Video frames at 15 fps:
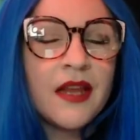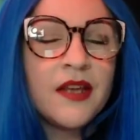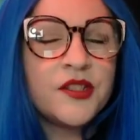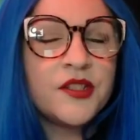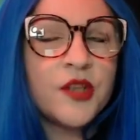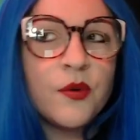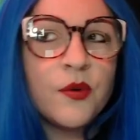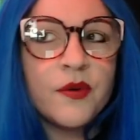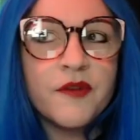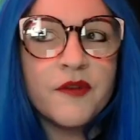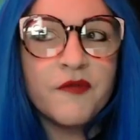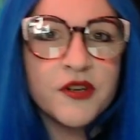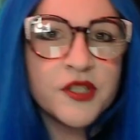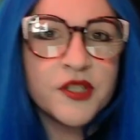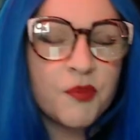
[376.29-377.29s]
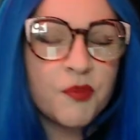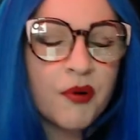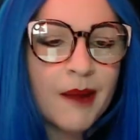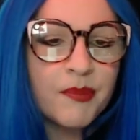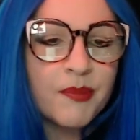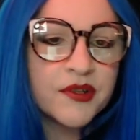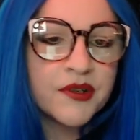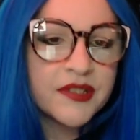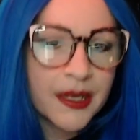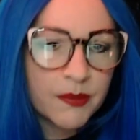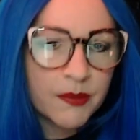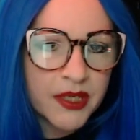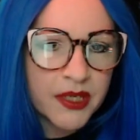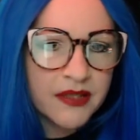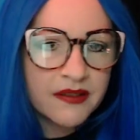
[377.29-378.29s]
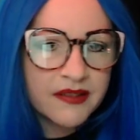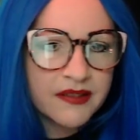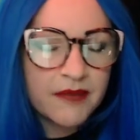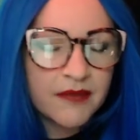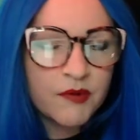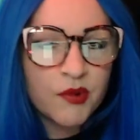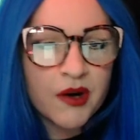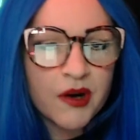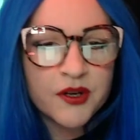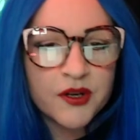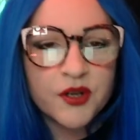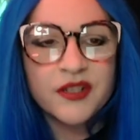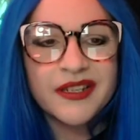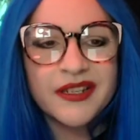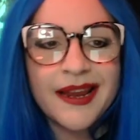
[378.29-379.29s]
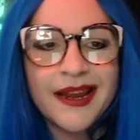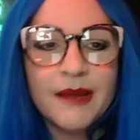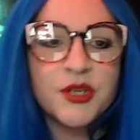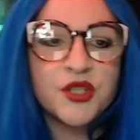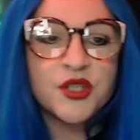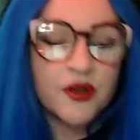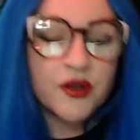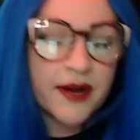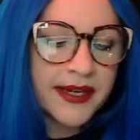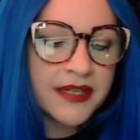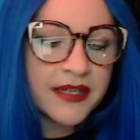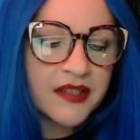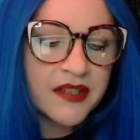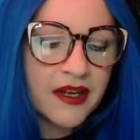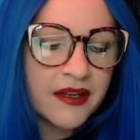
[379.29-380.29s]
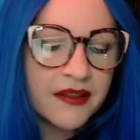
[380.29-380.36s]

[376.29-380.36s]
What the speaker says: So the first proper segment, David Bruckner's Amateur Night,